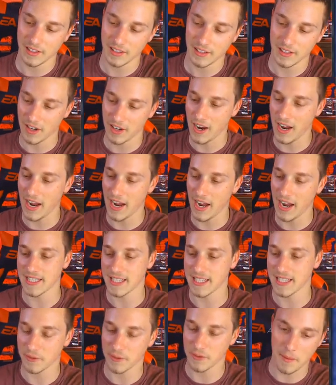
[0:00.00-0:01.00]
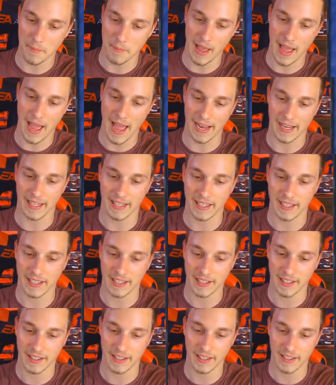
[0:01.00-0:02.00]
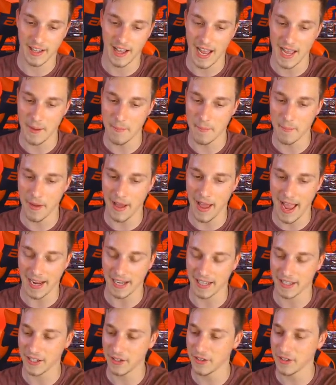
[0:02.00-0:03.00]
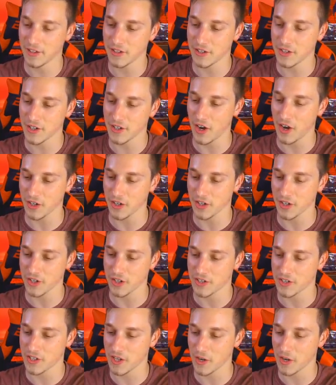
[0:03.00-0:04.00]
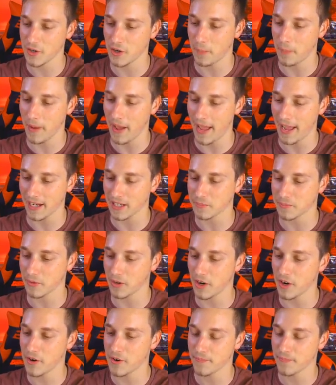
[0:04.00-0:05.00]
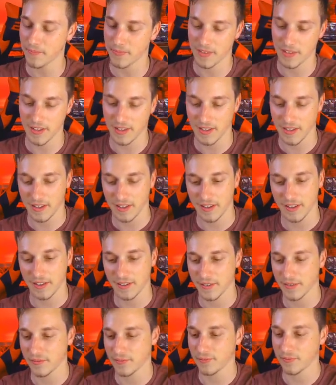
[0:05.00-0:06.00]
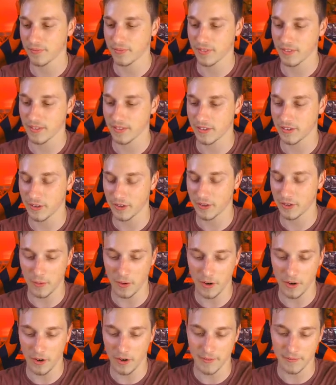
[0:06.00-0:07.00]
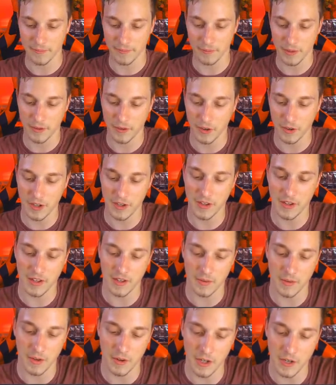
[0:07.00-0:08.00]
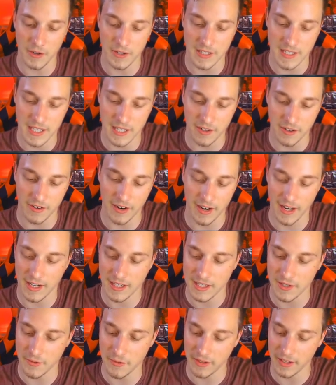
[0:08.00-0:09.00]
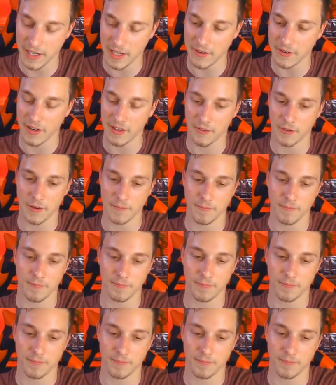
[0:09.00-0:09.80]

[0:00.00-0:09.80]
All right, we are back. I am back, Union Josh, and so are your packs, bro. Do not worry. We've got you a secret rare. Let's see if we can get you another one.